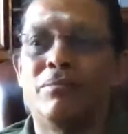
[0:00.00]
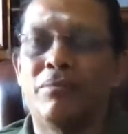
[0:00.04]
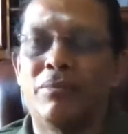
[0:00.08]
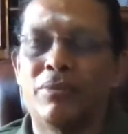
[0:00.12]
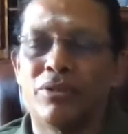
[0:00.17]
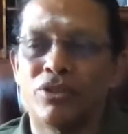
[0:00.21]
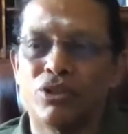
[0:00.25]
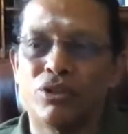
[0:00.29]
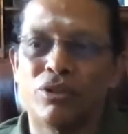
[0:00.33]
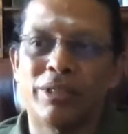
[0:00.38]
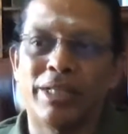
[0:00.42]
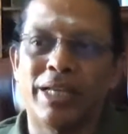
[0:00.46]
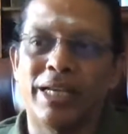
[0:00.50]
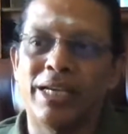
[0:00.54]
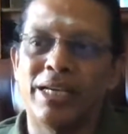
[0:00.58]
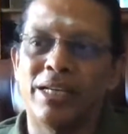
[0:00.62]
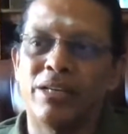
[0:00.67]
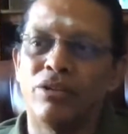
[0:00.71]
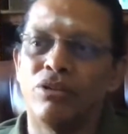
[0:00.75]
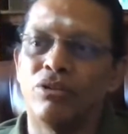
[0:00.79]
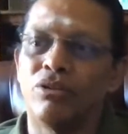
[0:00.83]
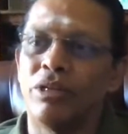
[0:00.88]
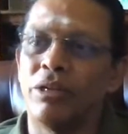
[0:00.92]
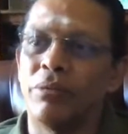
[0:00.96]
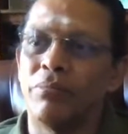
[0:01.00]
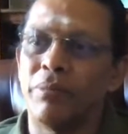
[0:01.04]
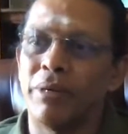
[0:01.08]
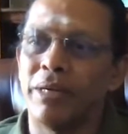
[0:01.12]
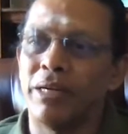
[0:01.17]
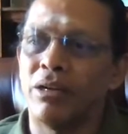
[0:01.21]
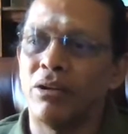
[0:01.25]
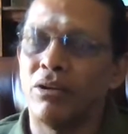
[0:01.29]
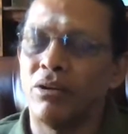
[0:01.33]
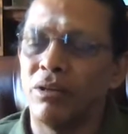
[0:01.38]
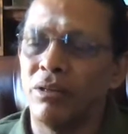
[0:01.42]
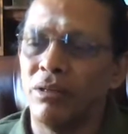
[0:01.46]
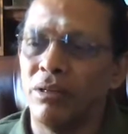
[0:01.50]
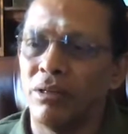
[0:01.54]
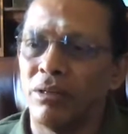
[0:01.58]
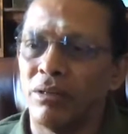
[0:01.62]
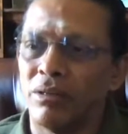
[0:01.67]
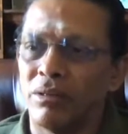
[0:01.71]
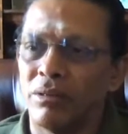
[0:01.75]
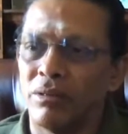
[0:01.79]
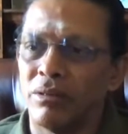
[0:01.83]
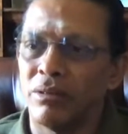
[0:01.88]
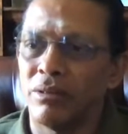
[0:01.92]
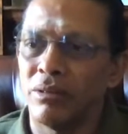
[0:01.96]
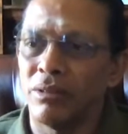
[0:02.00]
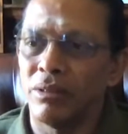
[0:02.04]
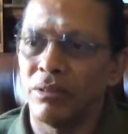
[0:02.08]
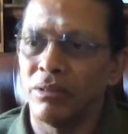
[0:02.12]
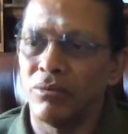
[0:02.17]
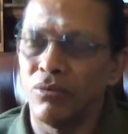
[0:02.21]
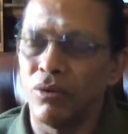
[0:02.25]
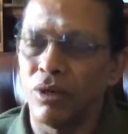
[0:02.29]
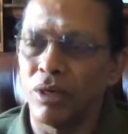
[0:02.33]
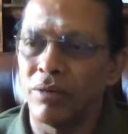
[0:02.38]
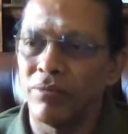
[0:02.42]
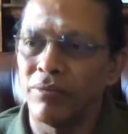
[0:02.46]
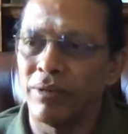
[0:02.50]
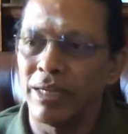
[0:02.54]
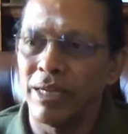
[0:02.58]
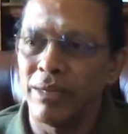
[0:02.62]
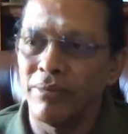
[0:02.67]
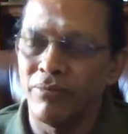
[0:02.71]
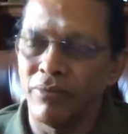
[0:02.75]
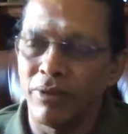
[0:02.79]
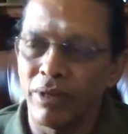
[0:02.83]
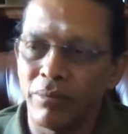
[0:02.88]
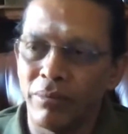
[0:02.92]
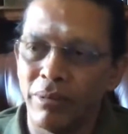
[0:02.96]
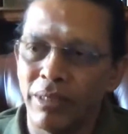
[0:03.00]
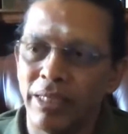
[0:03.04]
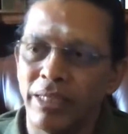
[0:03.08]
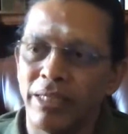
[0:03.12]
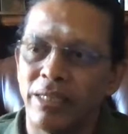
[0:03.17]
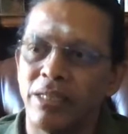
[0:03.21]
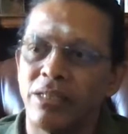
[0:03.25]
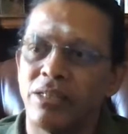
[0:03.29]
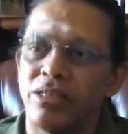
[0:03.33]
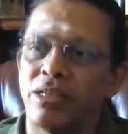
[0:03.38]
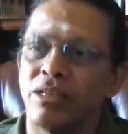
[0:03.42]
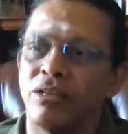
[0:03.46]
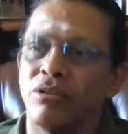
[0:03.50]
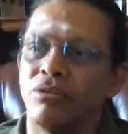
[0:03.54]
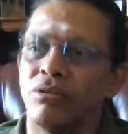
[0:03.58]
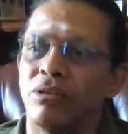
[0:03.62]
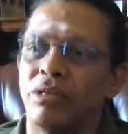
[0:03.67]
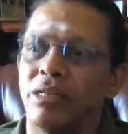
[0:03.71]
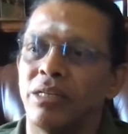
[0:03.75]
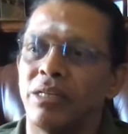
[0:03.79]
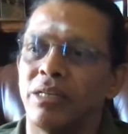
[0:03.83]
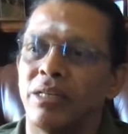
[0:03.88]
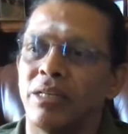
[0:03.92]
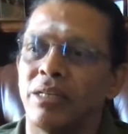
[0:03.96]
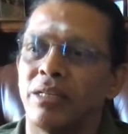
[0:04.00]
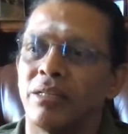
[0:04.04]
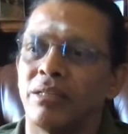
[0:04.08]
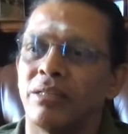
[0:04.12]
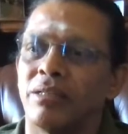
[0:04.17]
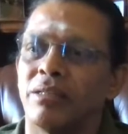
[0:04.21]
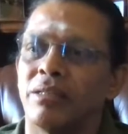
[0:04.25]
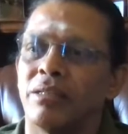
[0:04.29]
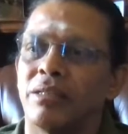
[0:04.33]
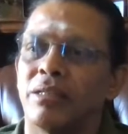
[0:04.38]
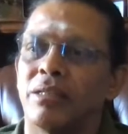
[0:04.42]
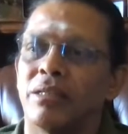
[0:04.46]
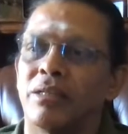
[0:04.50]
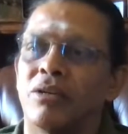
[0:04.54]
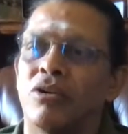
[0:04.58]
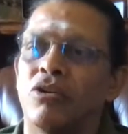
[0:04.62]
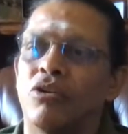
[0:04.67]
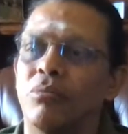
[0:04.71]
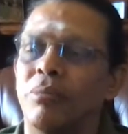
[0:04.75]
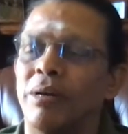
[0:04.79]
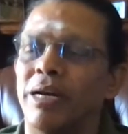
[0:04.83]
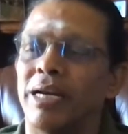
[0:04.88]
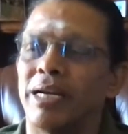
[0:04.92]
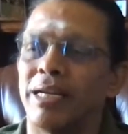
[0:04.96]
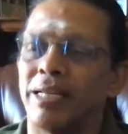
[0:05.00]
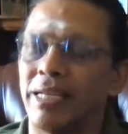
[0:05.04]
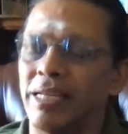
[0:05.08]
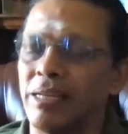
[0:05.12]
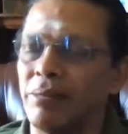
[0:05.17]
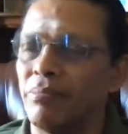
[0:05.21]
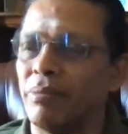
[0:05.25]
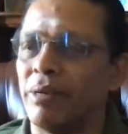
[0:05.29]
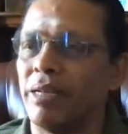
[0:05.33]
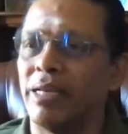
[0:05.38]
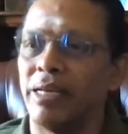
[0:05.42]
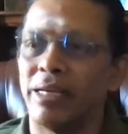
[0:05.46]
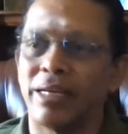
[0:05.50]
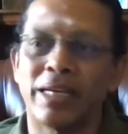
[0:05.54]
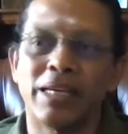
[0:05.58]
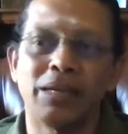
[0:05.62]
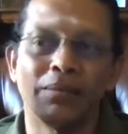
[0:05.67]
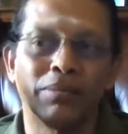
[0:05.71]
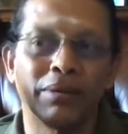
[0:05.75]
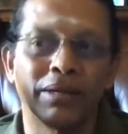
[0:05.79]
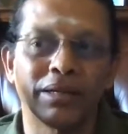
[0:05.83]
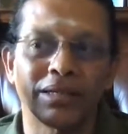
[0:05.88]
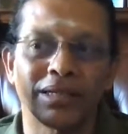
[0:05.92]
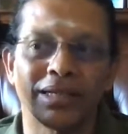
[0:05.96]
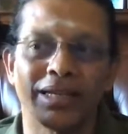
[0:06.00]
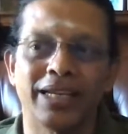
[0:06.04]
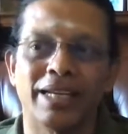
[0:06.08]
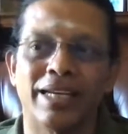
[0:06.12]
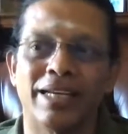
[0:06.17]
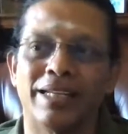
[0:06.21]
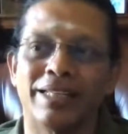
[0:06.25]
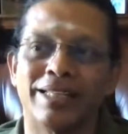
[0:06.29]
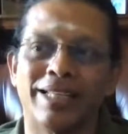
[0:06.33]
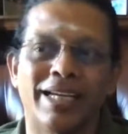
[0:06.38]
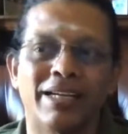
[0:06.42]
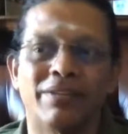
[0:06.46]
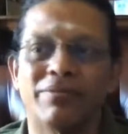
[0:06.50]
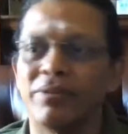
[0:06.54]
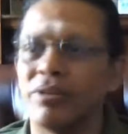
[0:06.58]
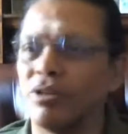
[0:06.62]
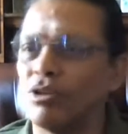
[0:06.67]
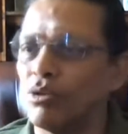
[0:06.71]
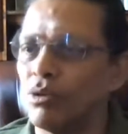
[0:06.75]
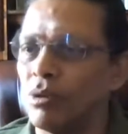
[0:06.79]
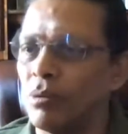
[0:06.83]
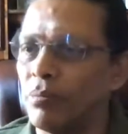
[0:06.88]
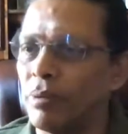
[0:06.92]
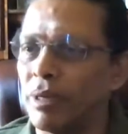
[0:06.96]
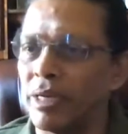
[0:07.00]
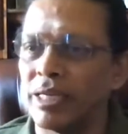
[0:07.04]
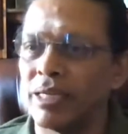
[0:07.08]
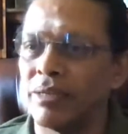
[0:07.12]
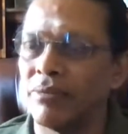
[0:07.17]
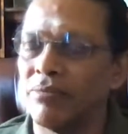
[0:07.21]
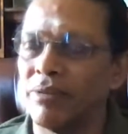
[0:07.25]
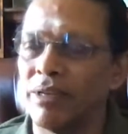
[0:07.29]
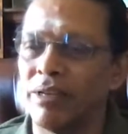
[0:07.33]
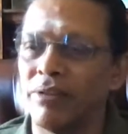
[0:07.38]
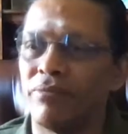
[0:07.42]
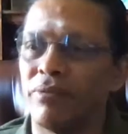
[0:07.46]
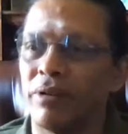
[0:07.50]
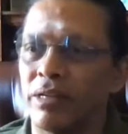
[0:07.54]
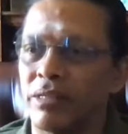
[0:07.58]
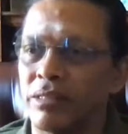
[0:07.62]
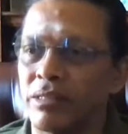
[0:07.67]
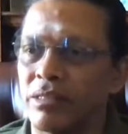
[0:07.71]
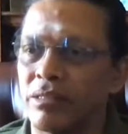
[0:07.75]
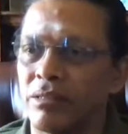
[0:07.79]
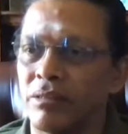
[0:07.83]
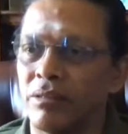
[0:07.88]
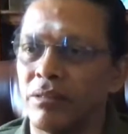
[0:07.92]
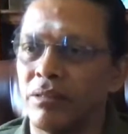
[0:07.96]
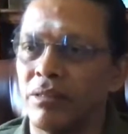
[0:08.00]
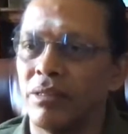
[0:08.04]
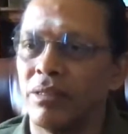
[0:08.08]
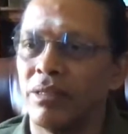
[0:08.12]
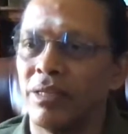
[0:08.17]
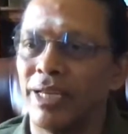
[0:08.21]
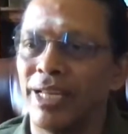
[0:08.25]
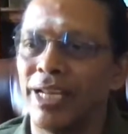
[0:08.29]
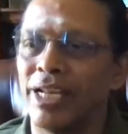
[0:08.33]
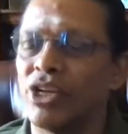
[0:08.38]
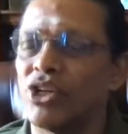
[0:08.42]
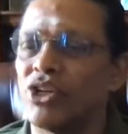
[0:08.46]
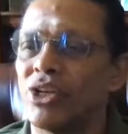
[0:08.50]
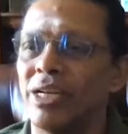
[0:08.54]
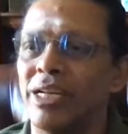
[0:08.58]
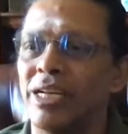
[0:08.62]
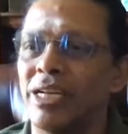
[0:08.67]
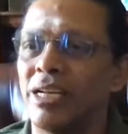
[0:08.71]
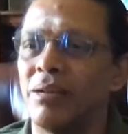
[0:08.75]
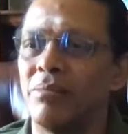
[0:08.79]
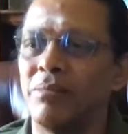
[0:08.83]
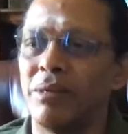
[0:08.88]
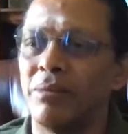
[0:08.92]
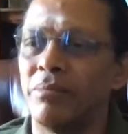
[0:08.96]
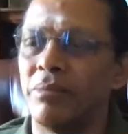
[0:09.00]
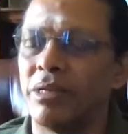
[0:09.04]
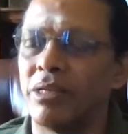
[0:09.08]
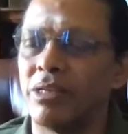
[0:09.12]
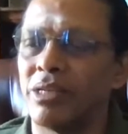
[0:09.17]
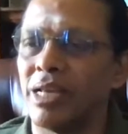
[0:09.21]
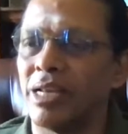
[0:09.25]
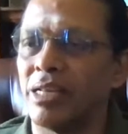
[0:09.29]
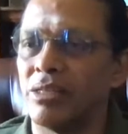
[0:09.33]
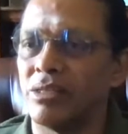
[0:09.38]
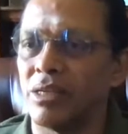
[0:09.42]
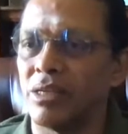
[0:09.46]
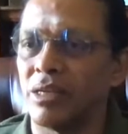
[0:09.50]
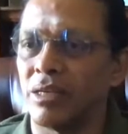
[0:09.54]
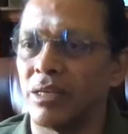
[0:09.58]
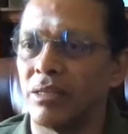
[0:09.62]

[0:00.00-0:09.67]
So there you depend on whatever I'm verbally teaching you here. Go back, replay, keep listening. That way you will pick it up very fast. Initially, it will be a bit challenging.